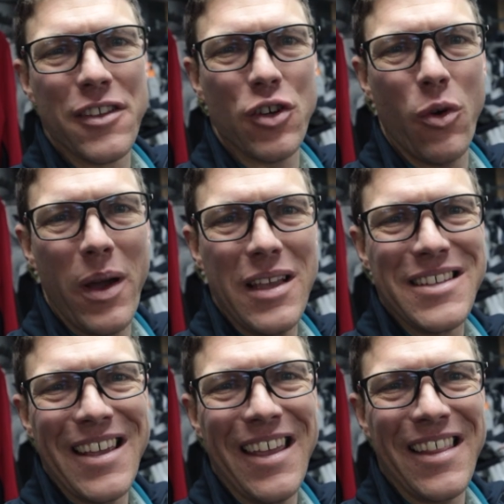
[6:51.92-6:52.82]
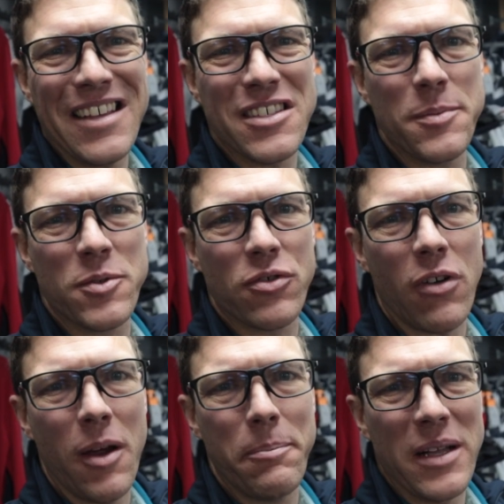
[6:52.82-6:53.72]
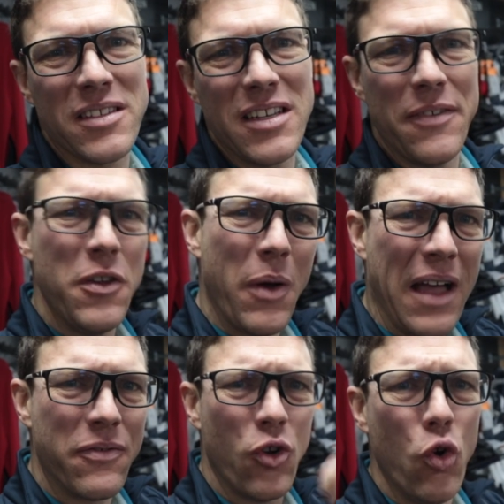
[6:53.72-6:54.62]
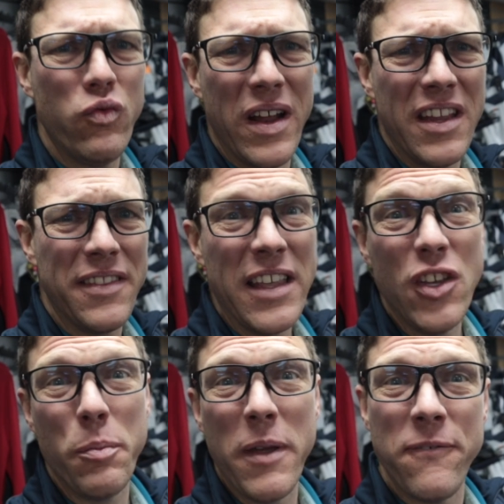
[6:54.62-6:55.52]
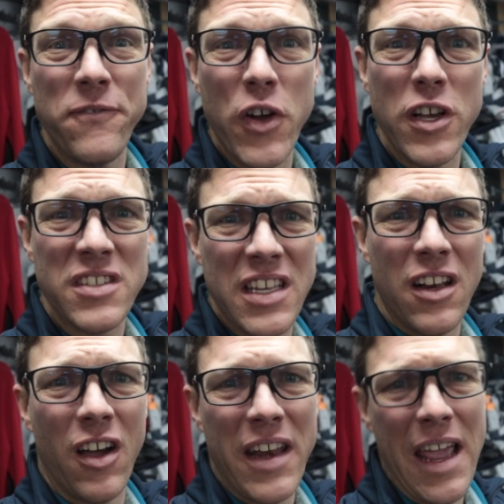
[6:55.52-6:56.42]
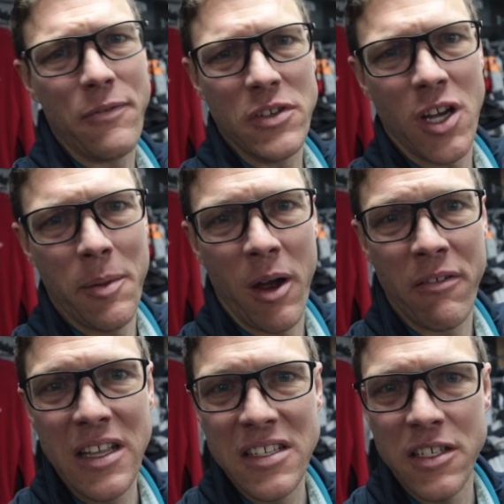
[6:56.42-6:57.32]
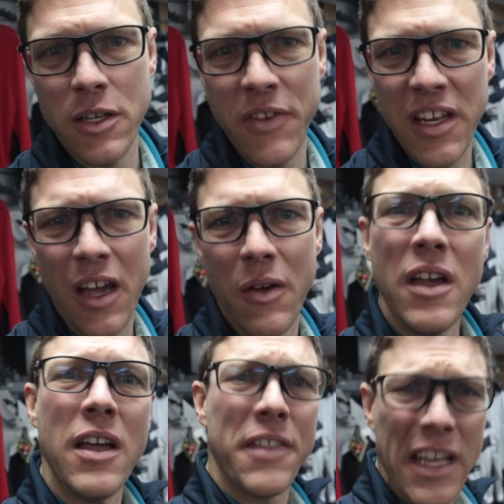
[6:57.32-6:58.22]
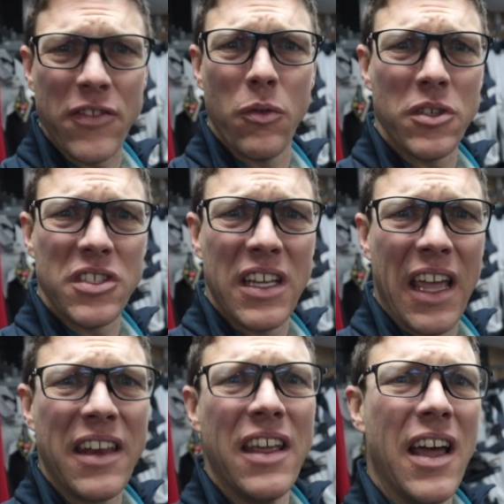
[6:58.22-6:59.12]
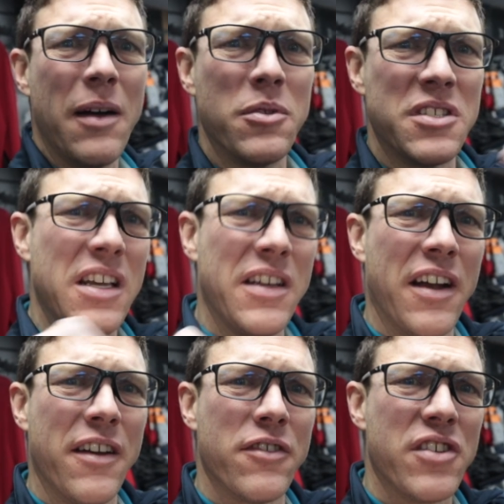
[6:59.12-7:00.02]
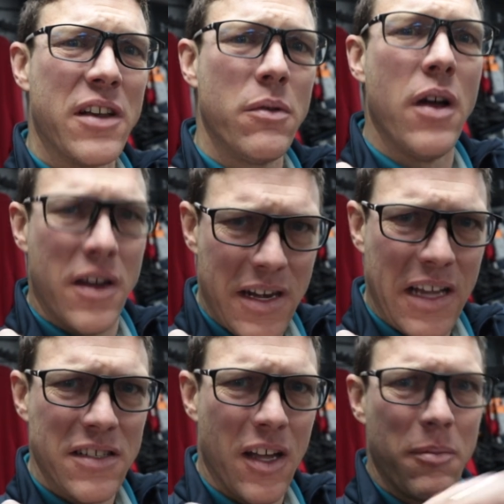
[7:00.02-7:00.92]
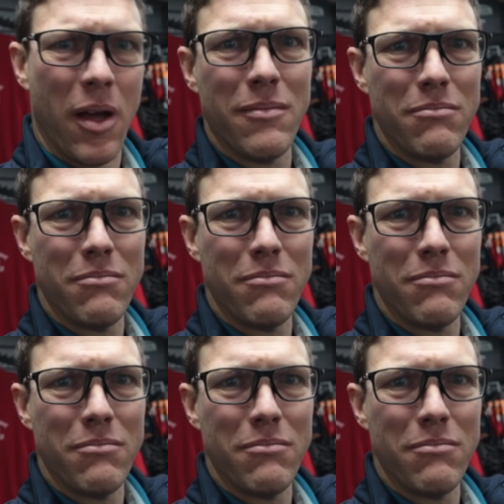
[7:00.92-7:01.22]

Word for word: And as always, hit that subscribe button if you haven't already, and then you'll be first in line every time I release a new video. Thanks for watching again, and we'll see you down here on the channel next time.